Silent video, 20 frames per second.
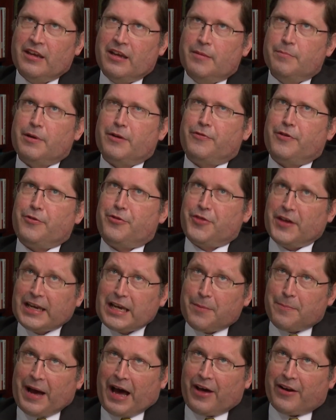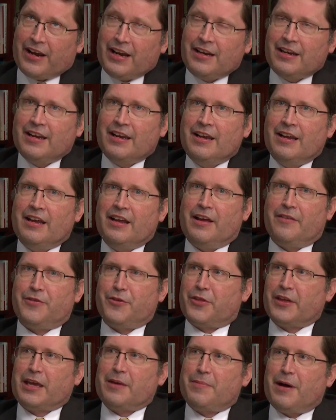But if you think about it, if you
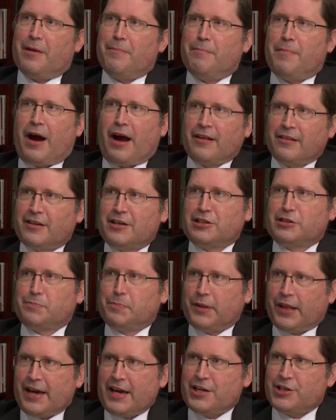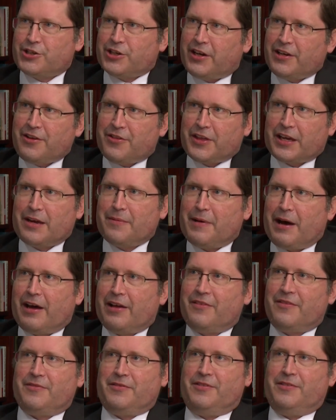think about myelodysplasia and you think
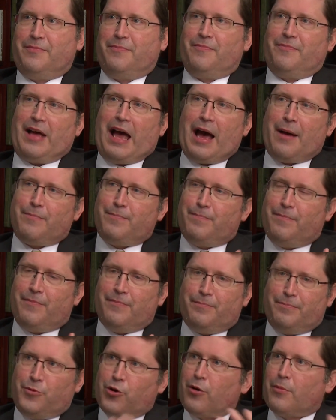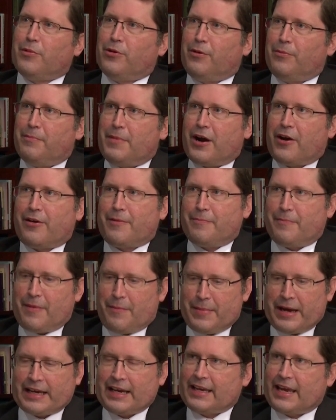about abnormal
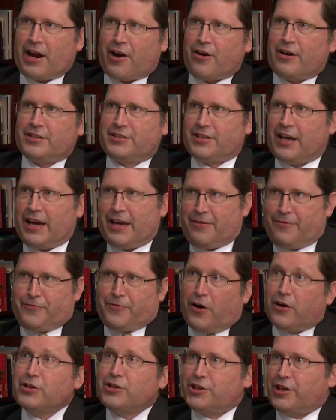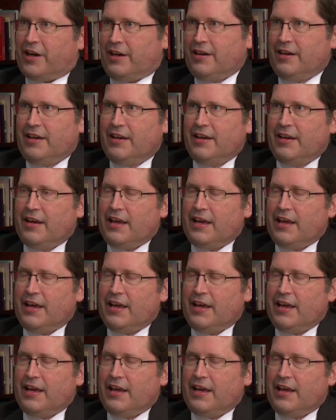megakaryocyte function,